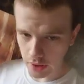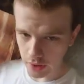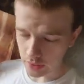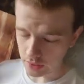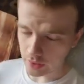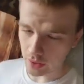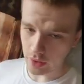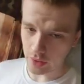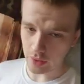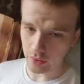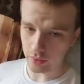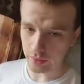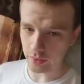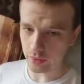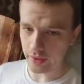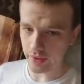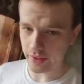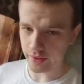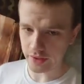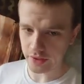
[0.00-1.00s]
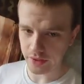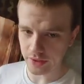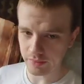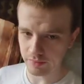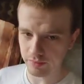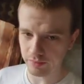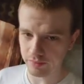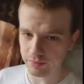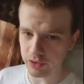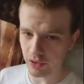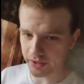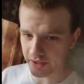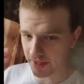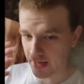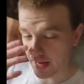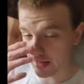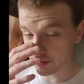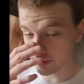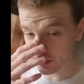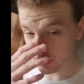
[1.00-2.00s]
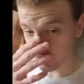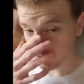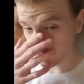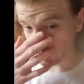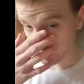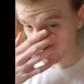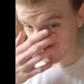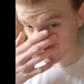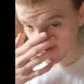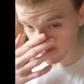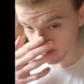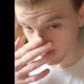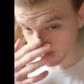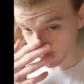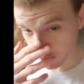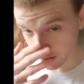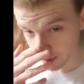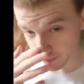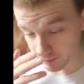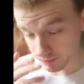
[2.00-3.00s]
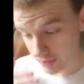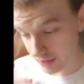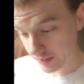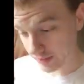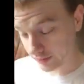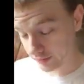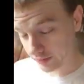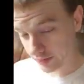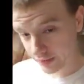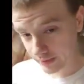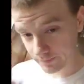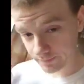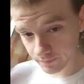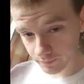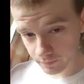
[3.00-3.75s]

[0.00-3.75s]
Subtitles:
like just puts it out into like your blood mainly.